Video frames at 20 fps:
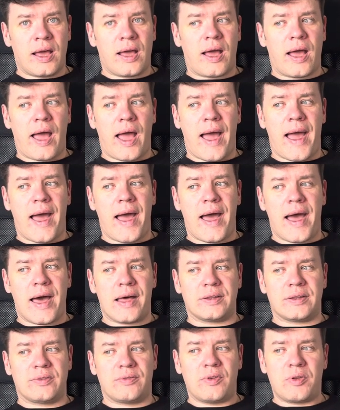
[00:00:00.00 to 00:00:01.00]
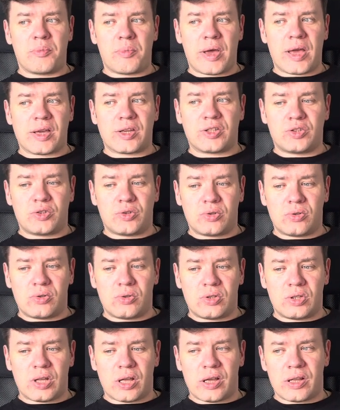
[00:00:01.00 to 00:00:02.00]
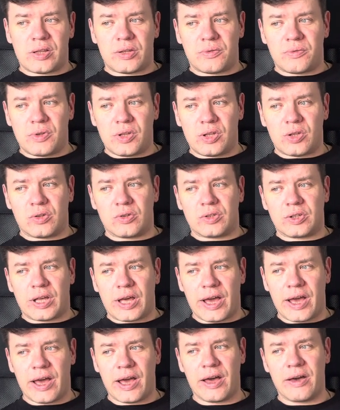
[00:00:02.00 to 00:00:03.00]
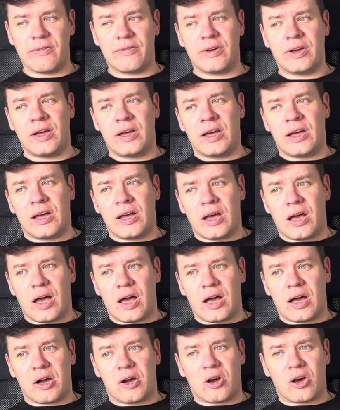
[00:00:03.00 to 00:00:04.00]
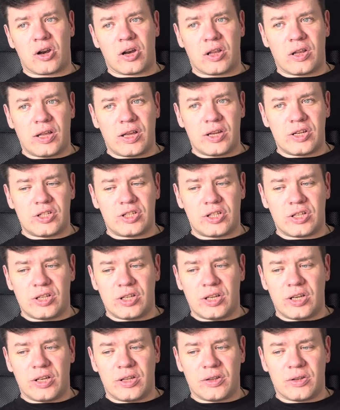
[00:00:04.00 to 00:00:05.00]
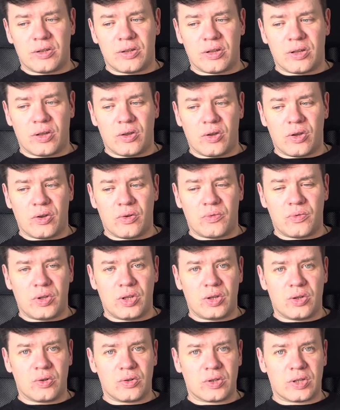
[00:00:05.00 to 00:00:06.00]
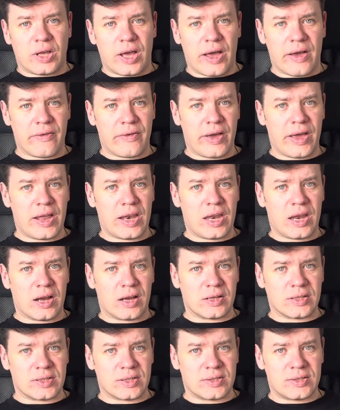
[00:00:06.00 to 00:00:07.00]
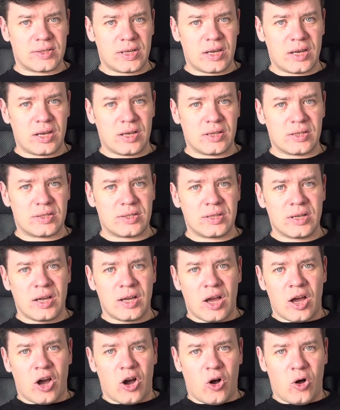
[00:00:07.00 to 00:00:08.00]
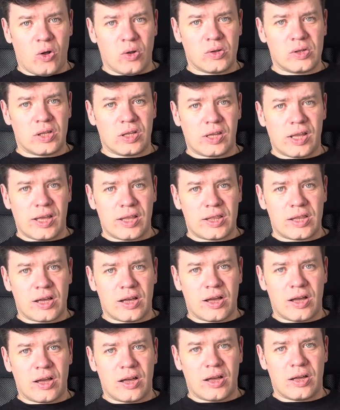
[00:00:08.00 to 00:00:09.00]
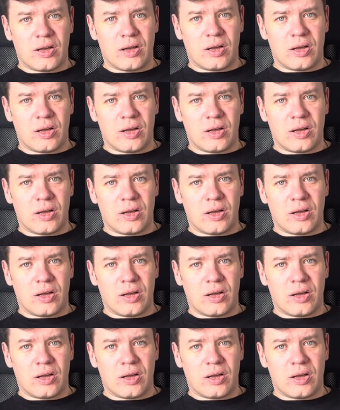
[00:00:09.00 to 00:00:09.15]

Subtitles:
and we make sure that we don't have correlation, we don't have any other things. All the data